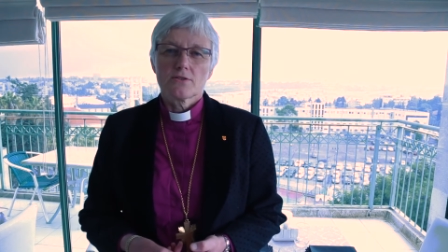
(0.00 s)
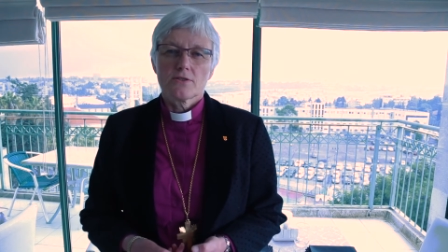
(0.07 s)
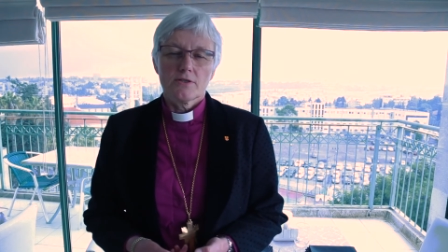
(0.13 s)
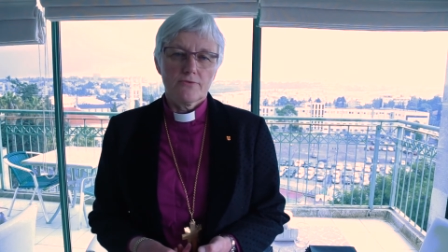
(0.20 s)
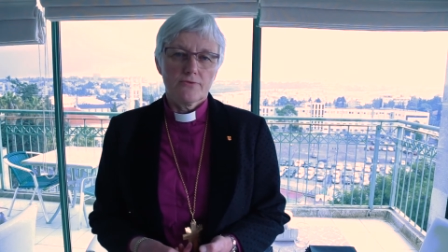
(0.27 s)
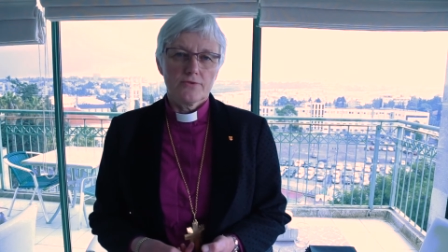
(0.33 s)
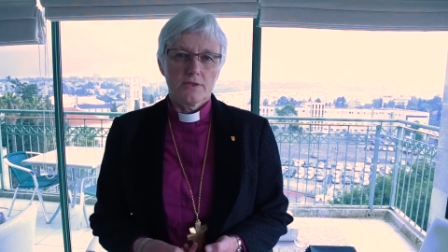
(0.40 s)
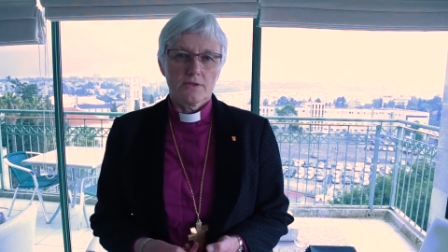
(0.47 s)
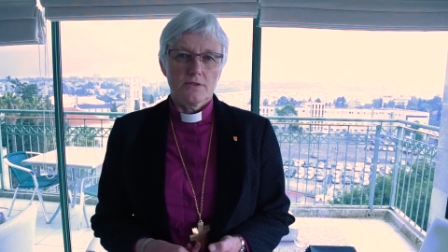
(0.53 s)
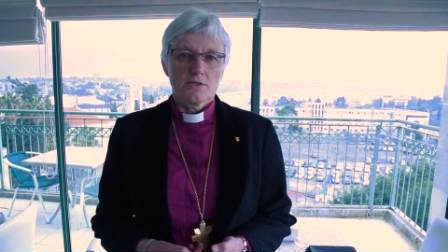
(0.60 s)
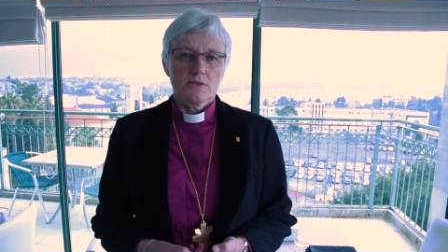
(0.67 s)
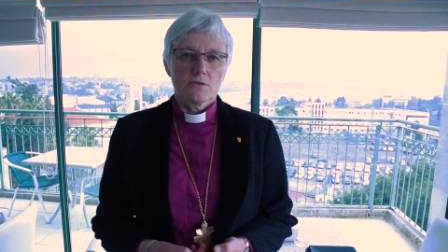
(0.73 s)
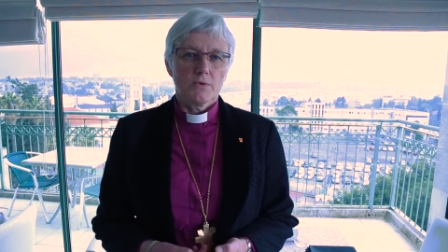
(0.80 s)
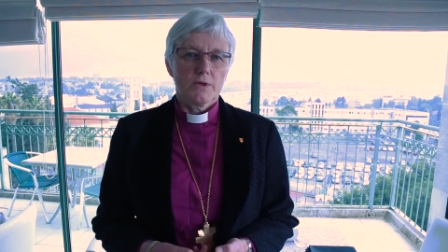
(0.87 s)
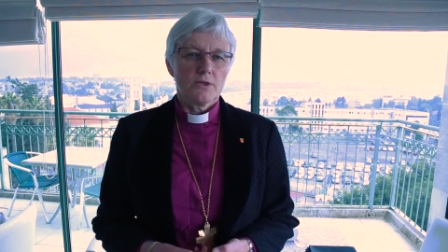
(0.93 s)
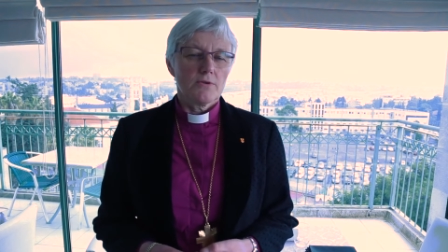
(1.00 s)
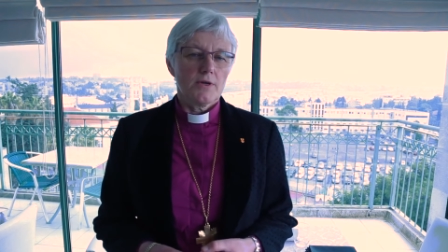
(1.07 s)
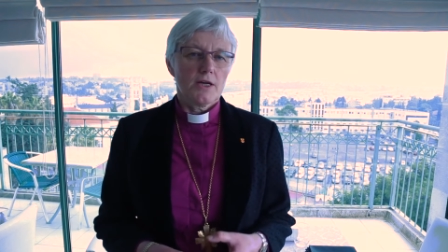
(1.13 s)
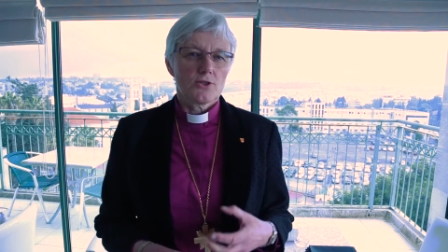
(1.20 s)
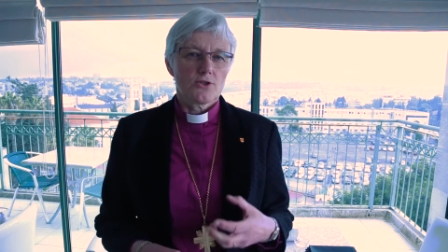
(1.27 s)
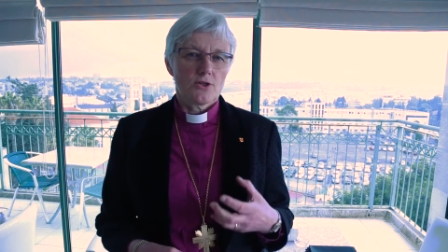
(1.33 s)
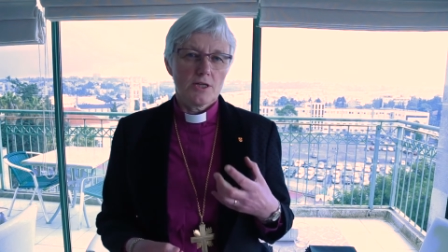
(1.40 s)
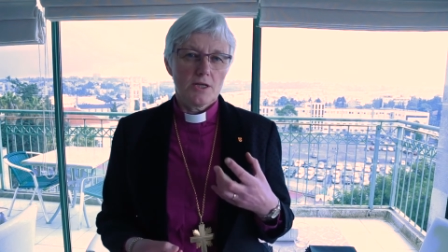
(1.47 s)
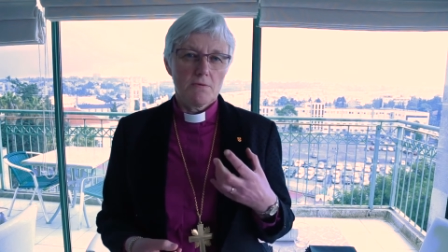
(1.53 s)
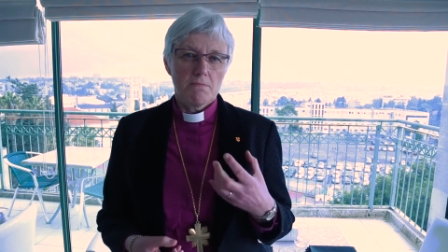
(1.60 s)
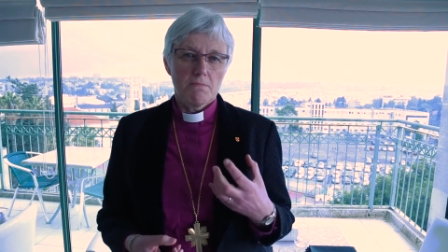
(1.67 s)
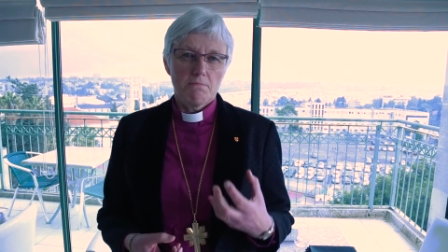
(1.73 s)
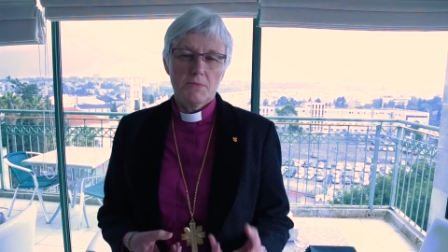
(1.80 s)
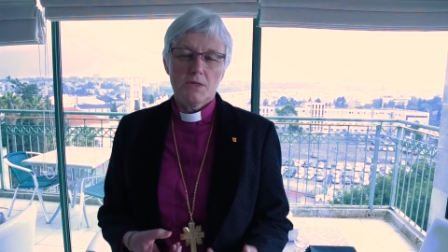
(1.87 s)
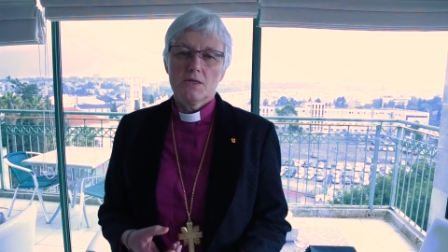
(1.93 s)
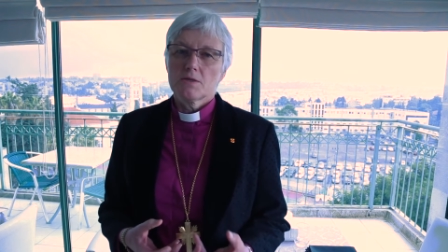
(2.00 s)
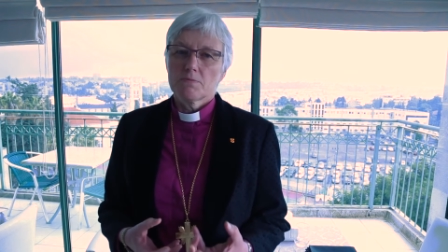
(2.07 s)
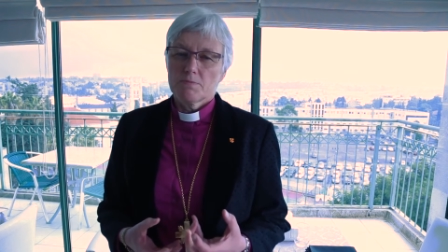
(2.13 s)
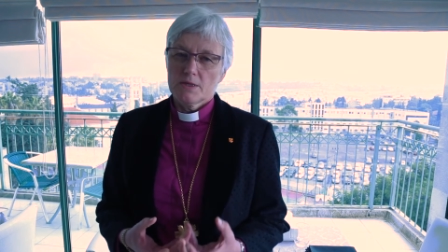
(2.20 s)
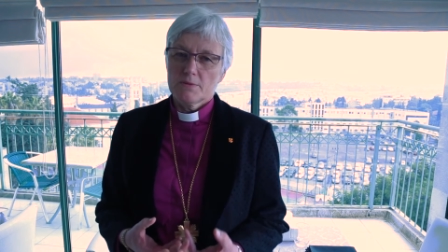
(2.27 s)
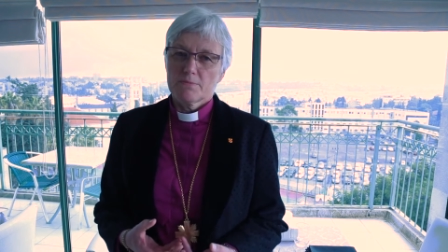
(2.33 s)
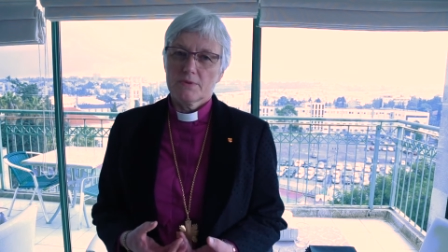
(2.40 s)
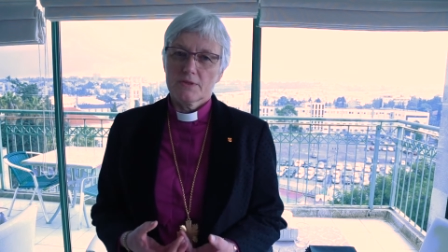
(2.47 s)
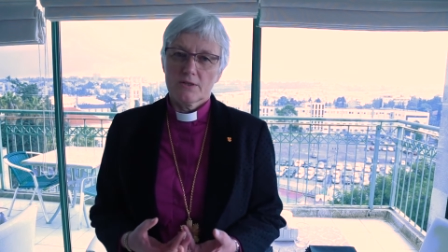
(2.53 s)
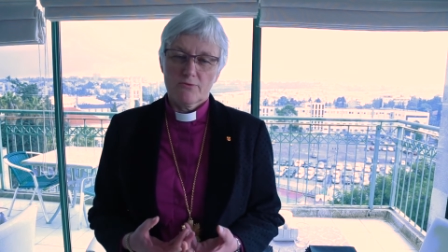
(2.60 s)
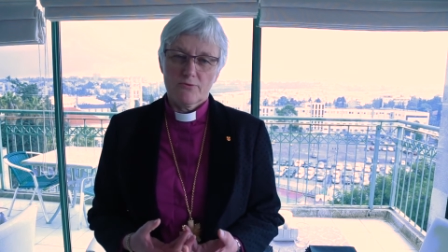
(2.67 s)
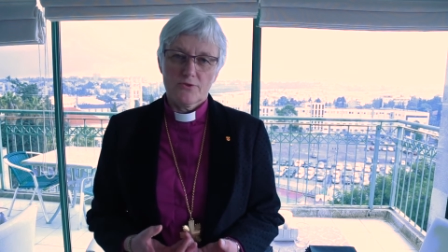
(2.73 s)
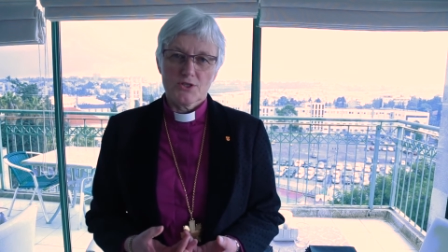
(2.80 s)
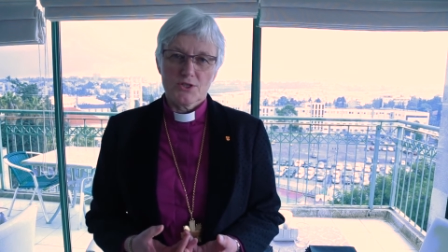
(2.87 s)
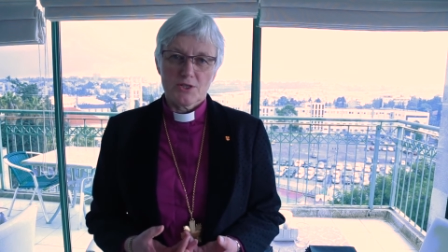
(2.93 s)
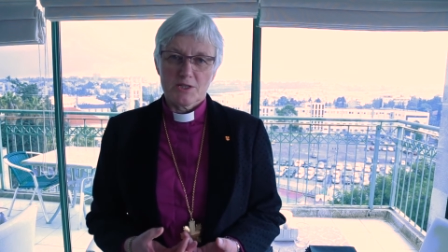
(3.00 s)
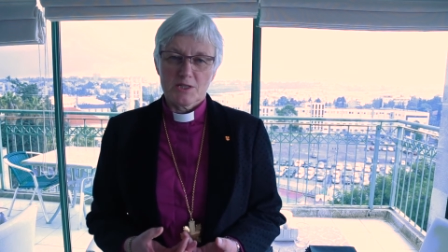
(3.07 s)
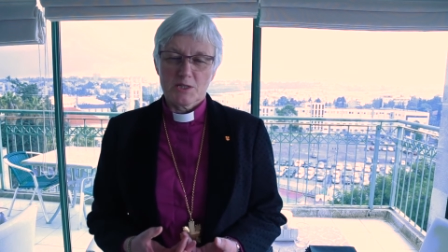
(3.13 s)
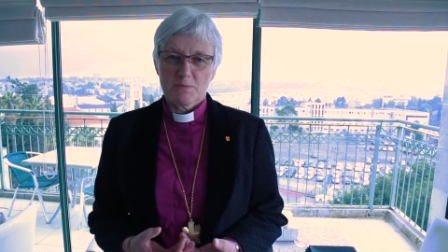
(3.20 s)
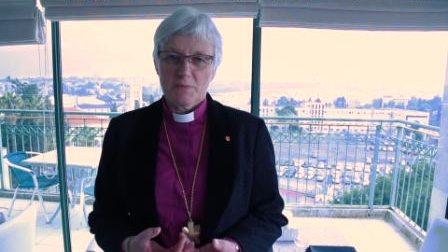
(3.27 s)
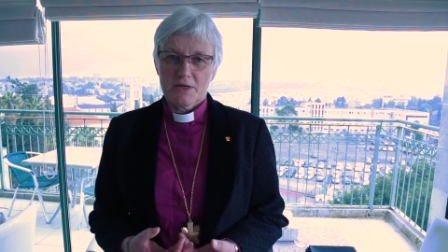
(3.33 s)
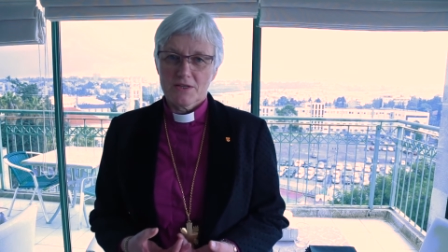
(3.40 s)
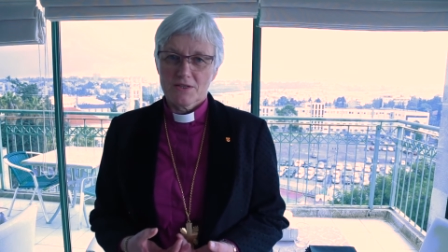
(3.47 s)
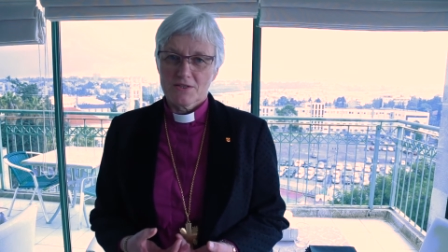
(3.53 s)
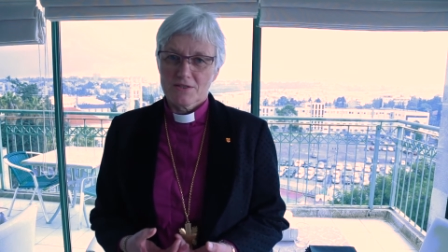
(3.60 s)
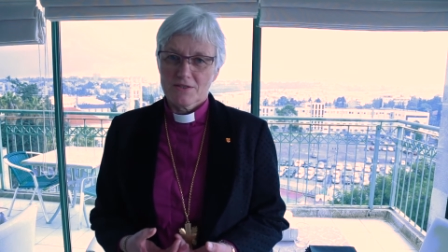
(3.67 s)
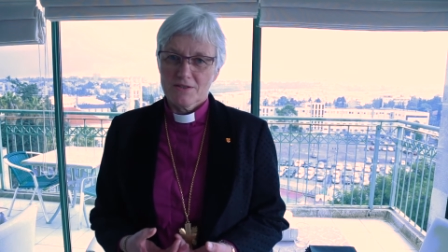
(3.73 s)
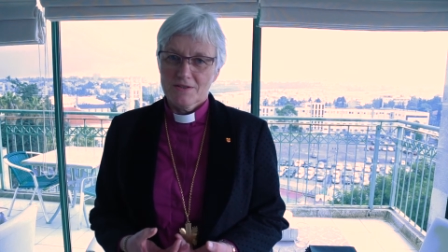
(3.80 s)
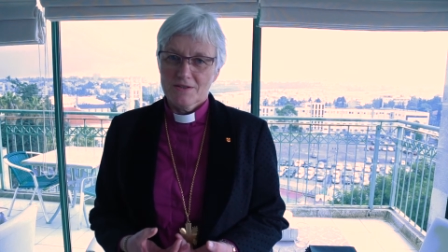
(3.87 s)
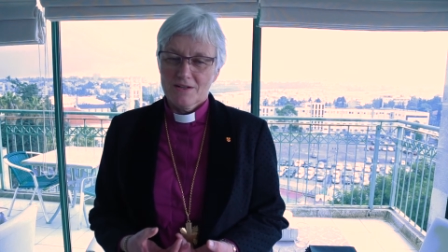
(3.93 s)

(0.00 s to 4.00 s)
a difference when you actually meet people in physical space.